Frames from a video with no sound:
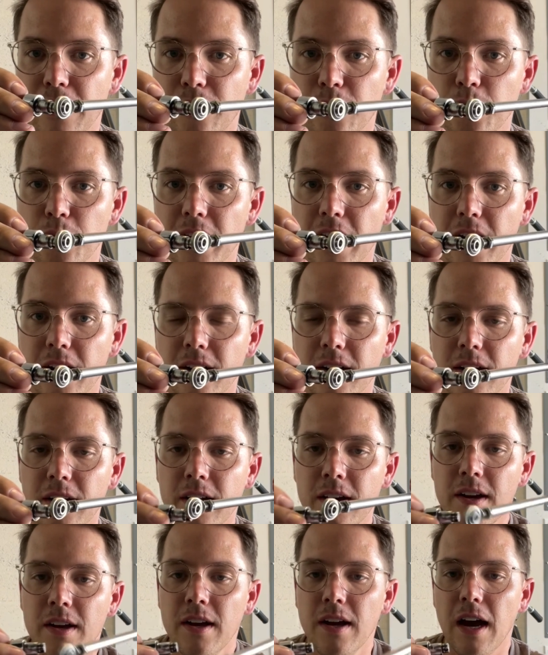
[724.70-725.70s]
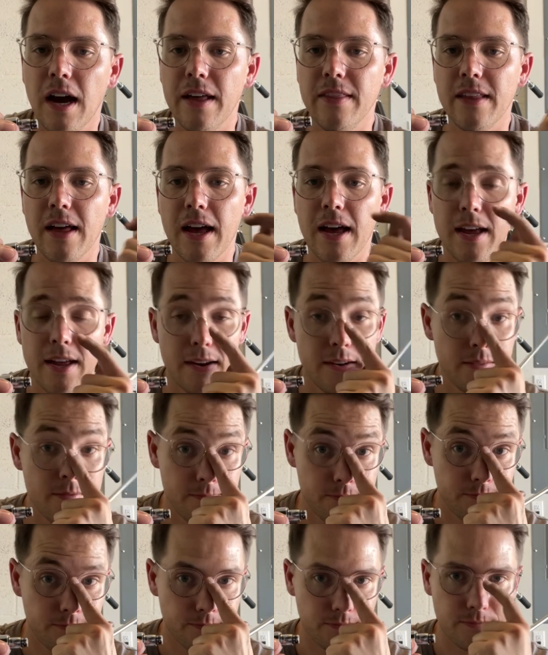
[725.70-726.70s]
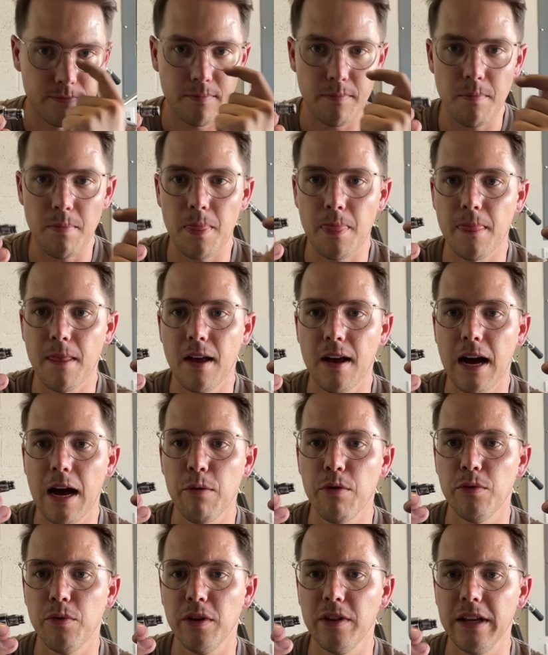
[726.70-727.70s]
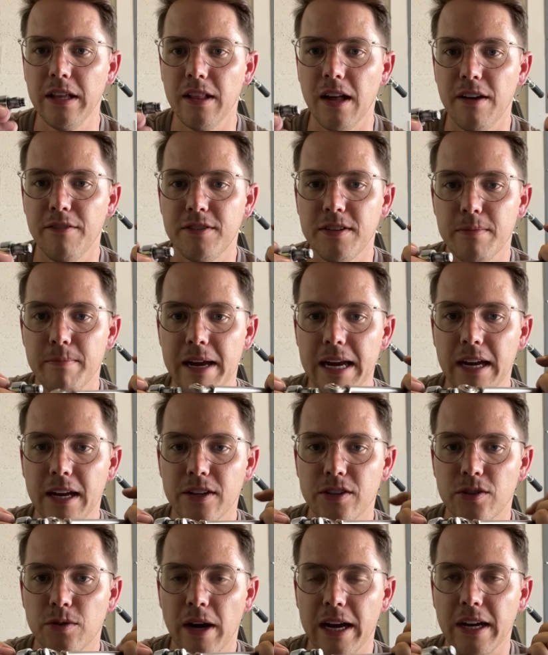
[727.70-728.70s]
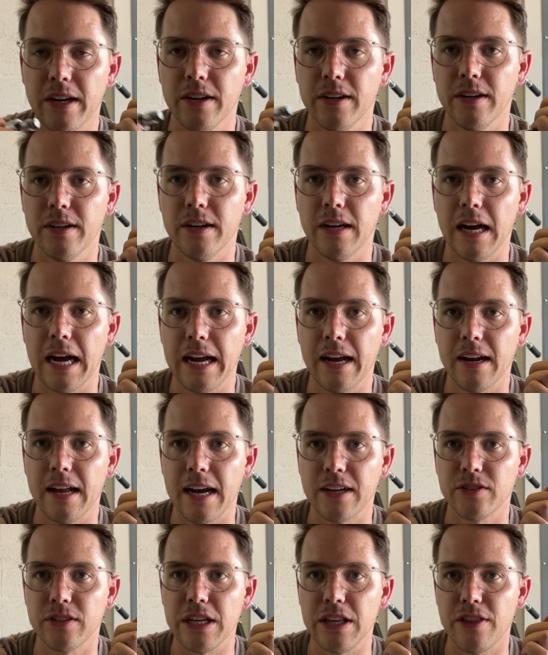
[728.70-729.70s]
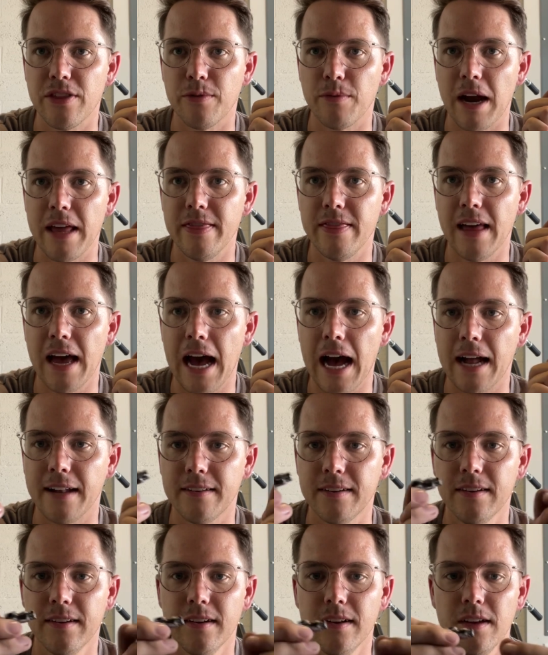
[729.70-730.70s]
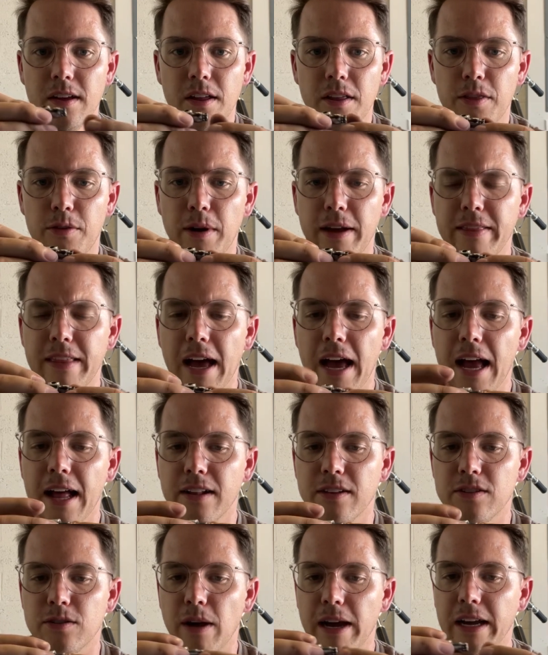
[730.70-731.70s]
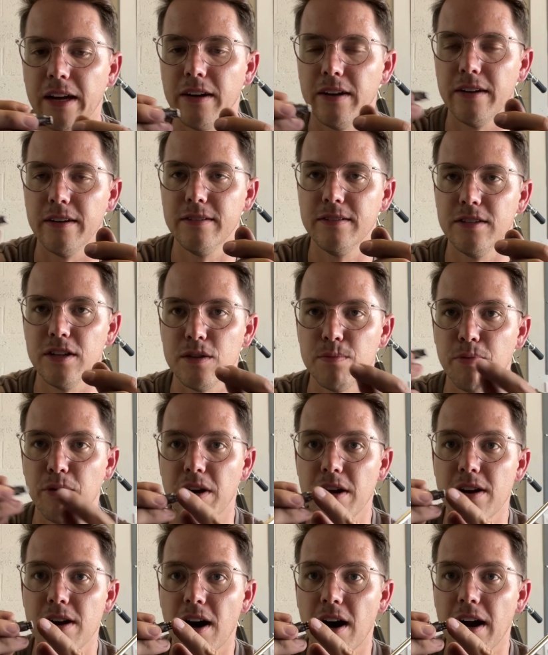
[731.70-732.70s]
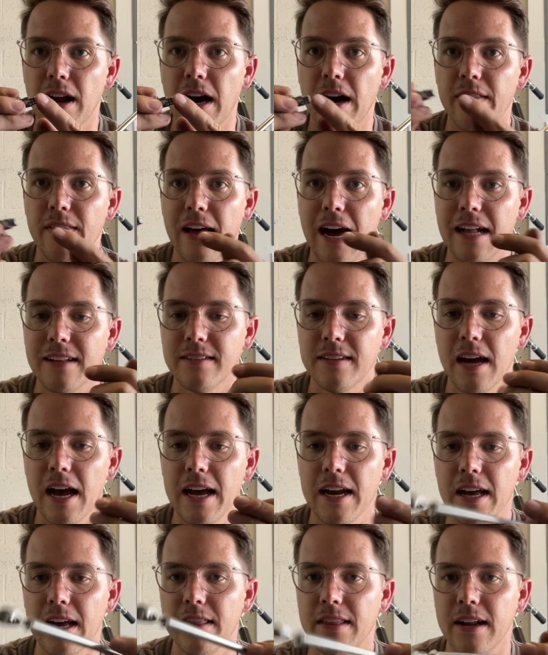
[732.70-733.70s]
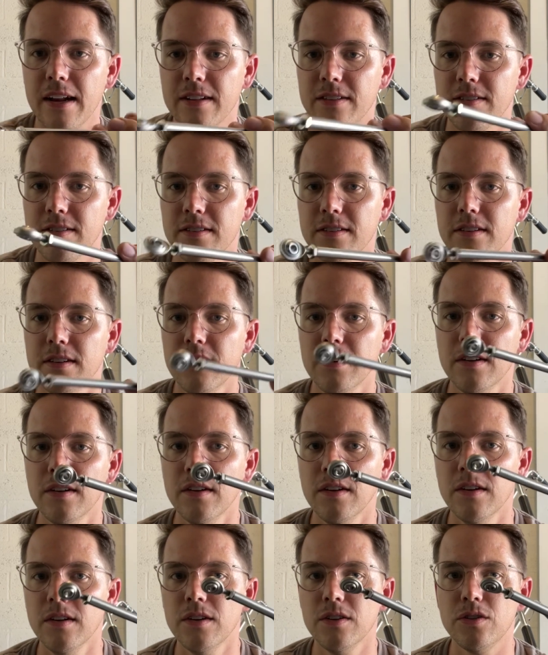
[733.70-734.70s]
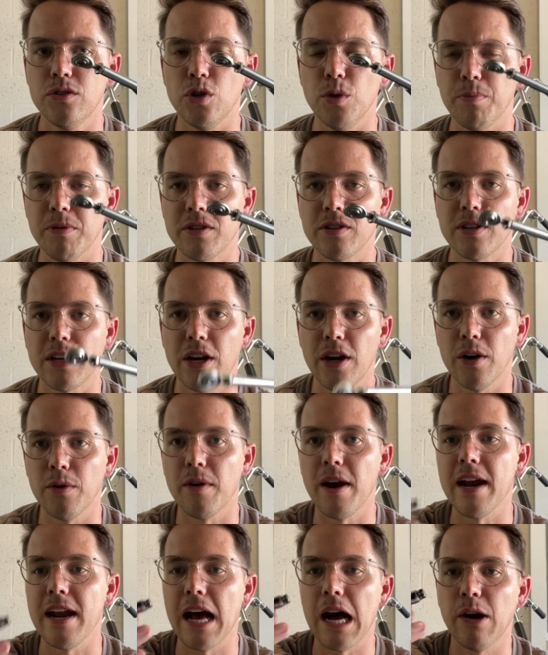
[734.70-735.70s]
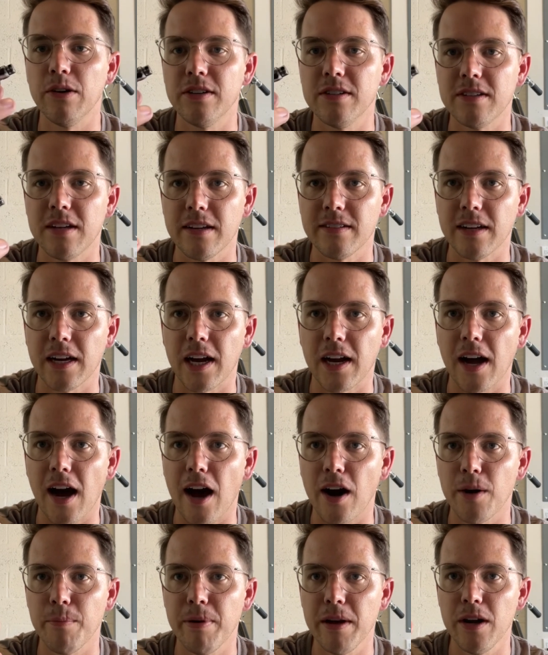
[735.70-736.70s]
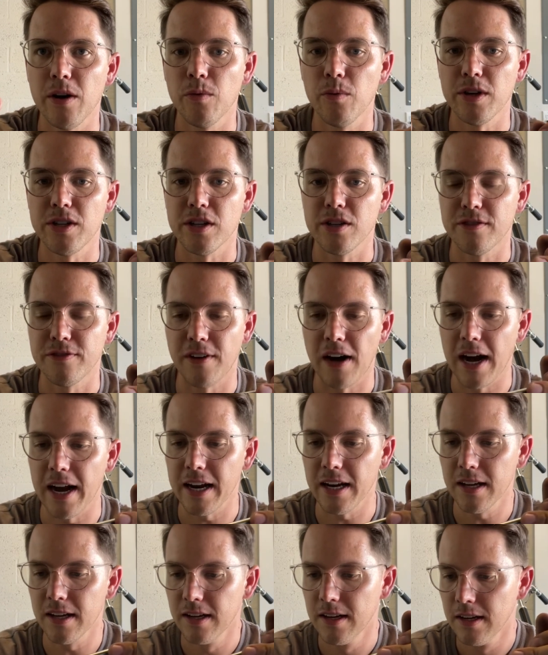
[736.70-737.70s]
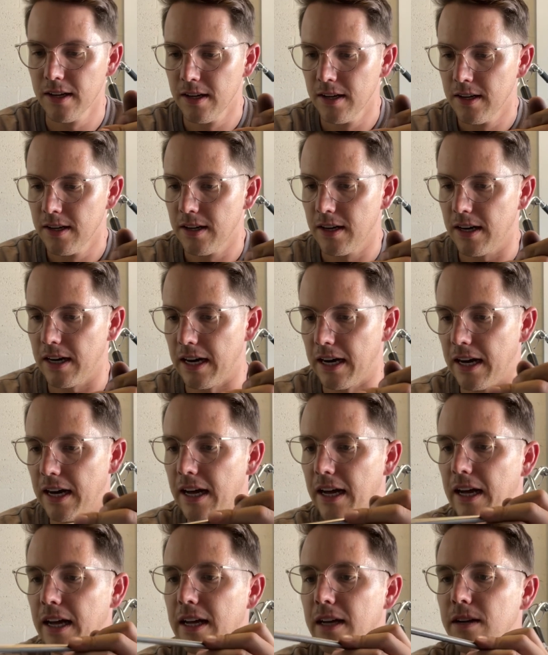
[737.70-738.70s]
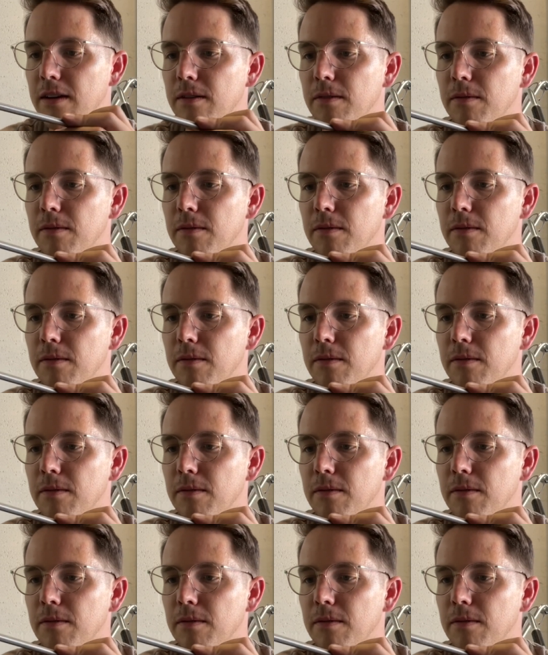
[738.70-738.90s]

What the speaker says: through there. And then I would really love to make it so I could actually thread the end, so I could just put a nut on that side, and then it's super secure. Right now it just has like a cotter pin, which is fine, but